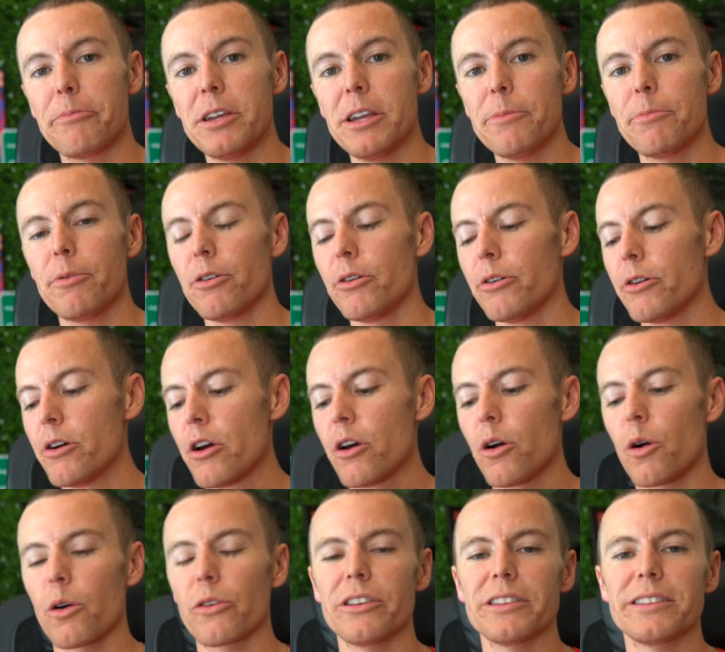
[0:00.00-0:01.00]
people,
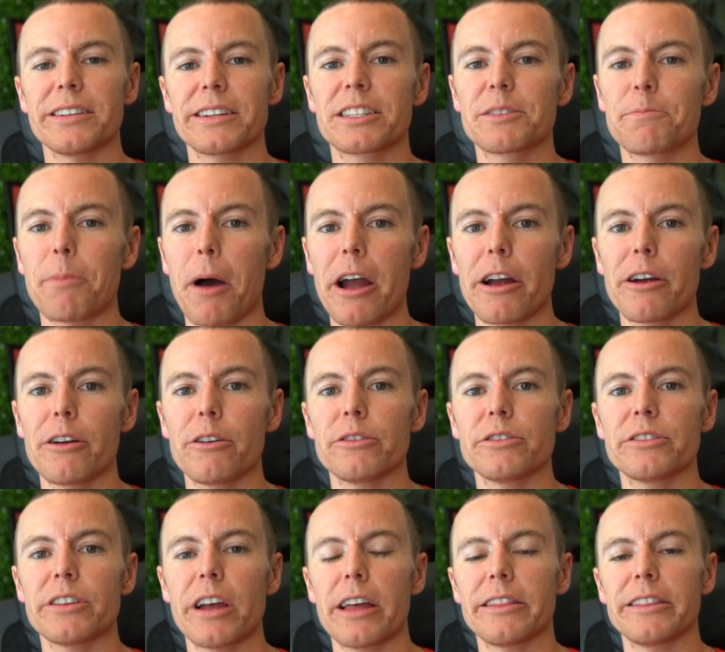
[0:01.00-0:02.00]
or this
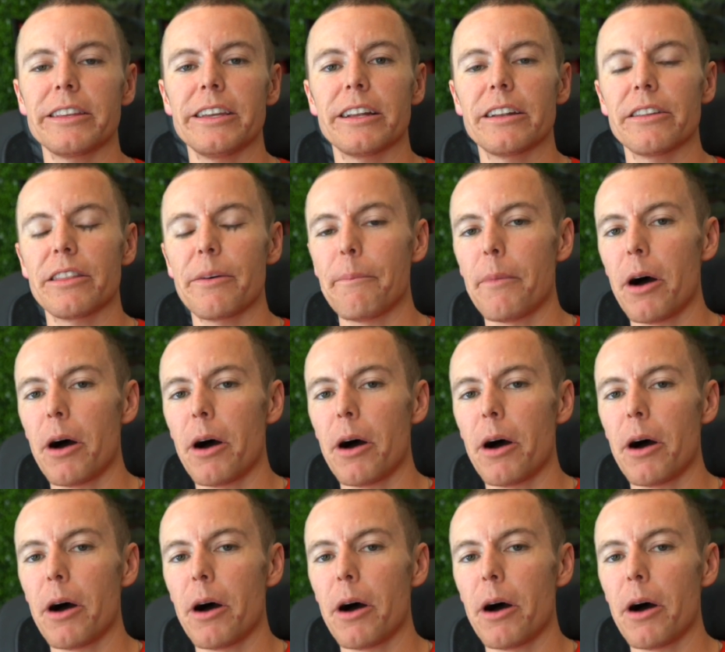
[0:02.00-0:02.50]
expires at the end of the